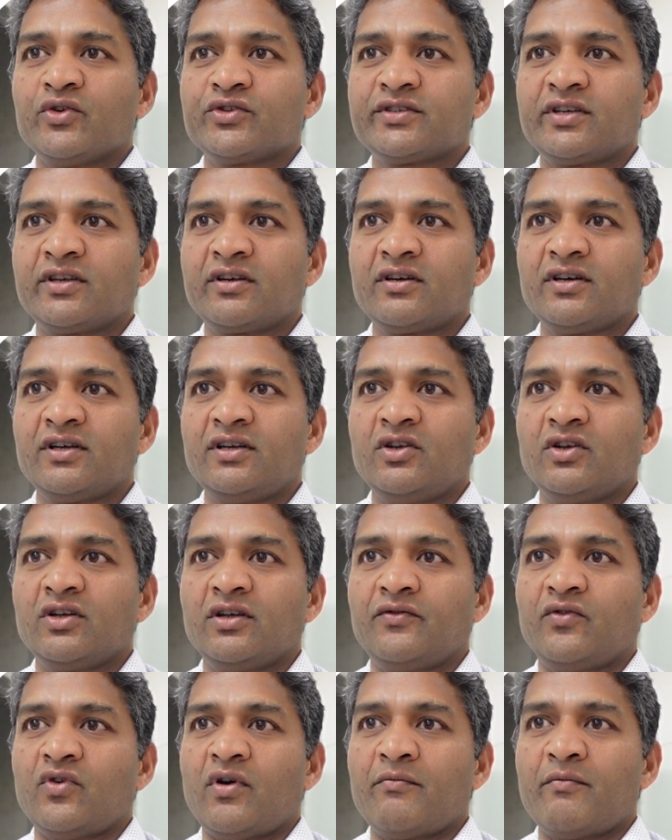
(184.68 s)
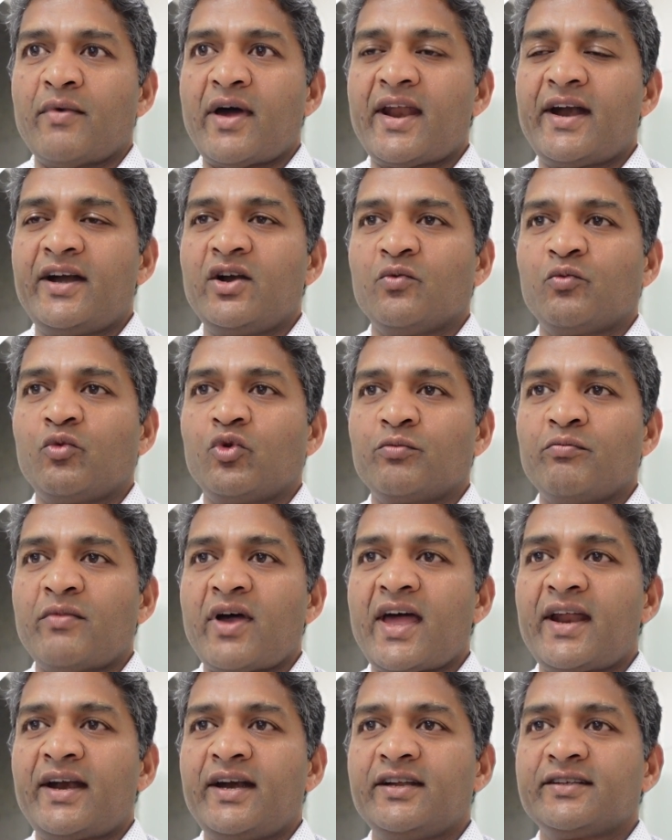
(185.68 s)
or single, if you are married, you put
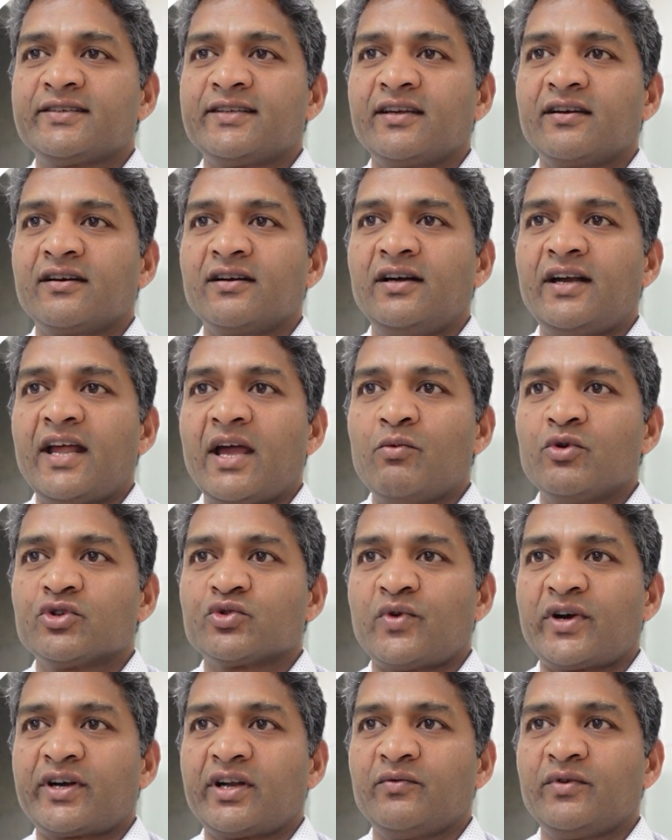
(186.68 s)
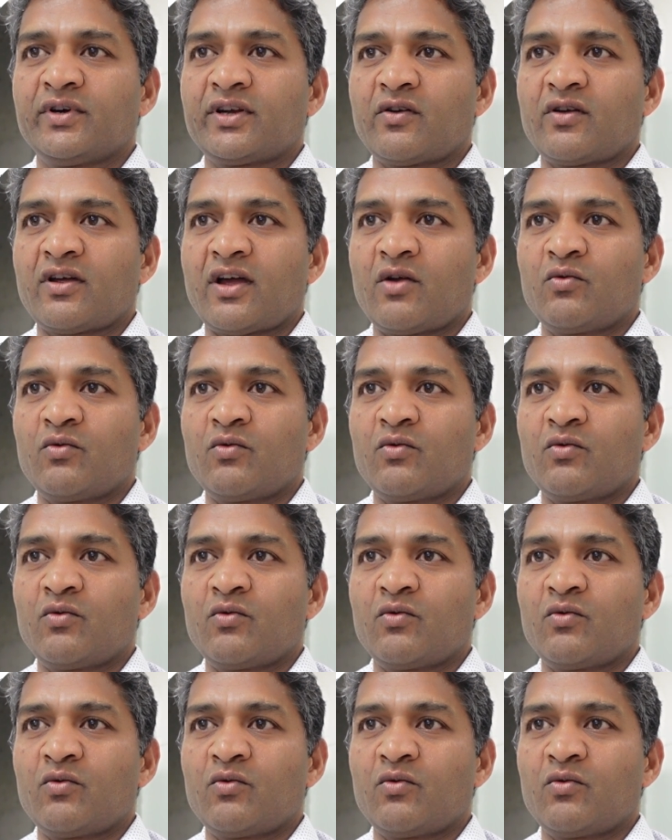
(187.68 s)
married, single, divorce, whatever.